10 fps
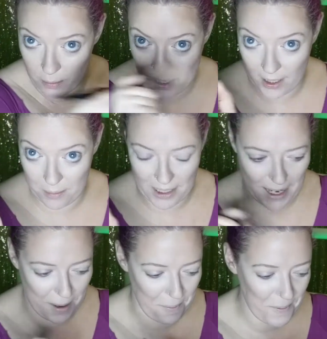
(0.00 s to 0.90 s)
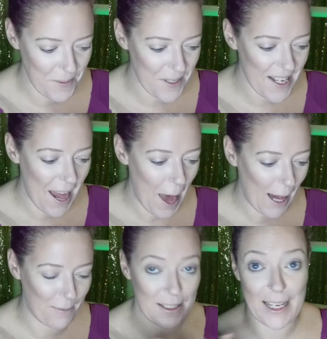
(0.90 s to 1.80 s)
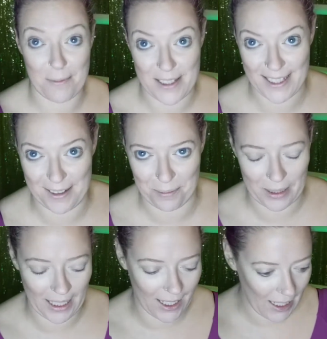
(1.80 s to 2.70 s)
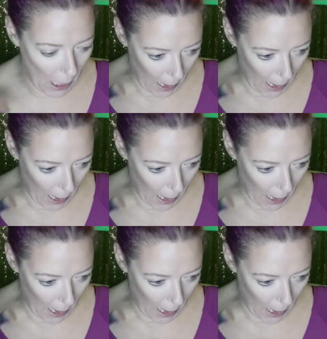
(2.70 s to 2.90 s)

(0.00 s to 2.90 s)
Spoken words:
about MDM as a company.